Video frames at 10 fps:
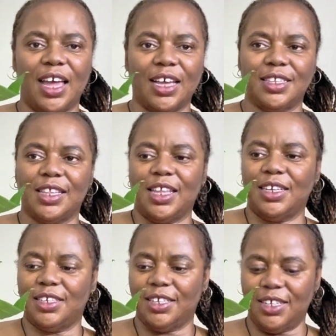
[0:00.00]

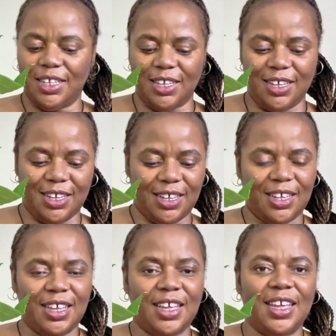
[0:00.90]
Excellent.
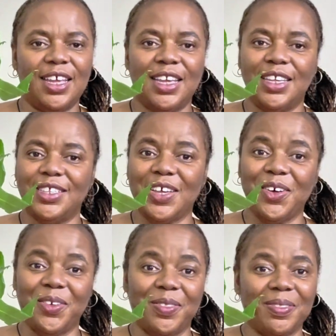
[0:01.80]

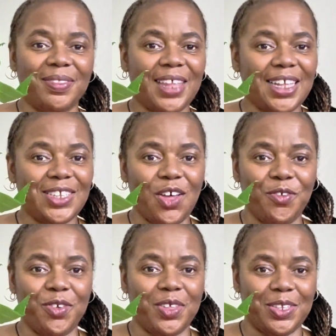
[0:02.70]
So that's
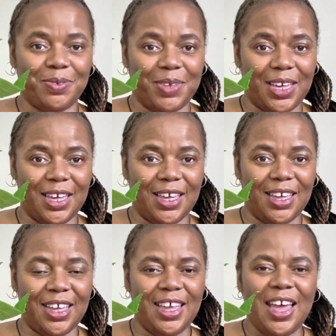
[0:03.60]
all for this week.
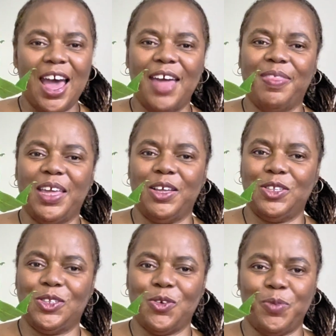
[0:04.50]
I thank
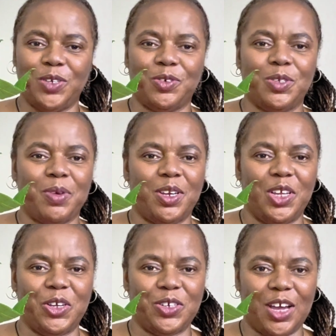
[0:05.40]
you so much for
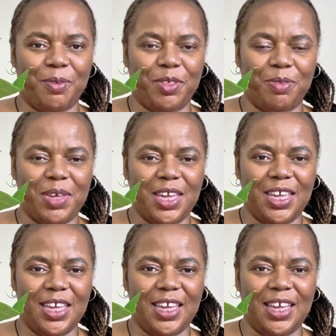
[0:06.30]
spending your time with me.
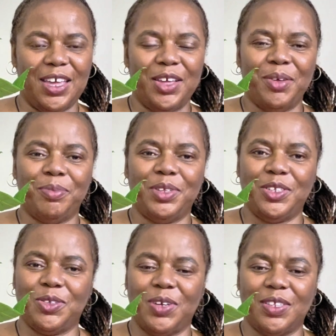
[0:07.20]

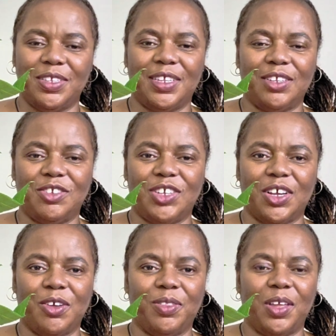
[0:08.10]
Please don't hesitate to
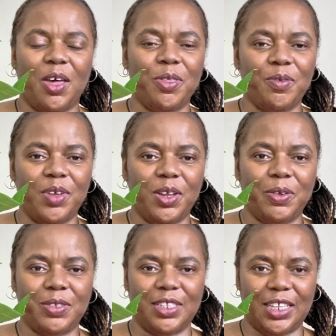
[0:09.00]
check out the other
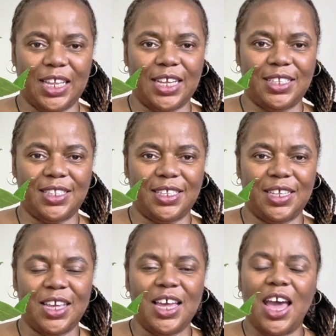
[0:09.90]
videos in the list.
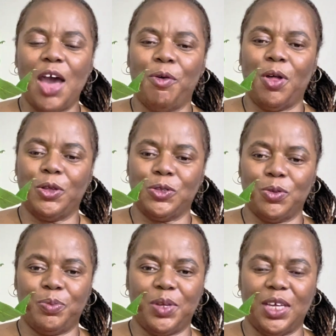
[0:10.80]
I will
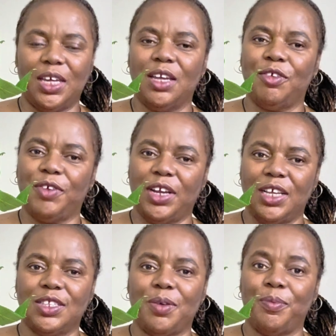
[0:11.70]
also be
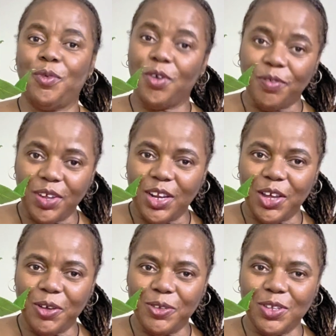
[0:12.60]
creating some more
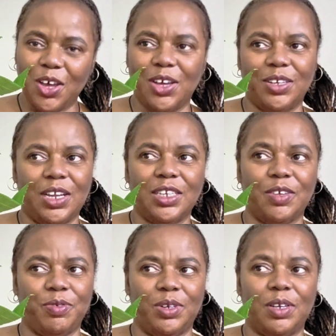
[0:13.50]
videos on
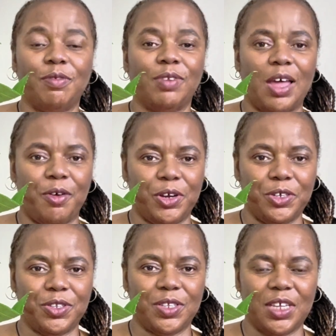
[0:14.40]
different
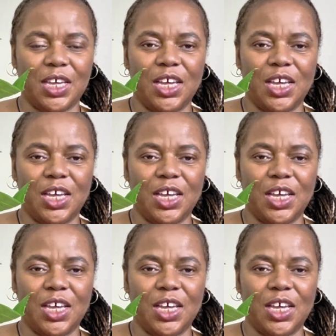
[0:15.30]
flowers.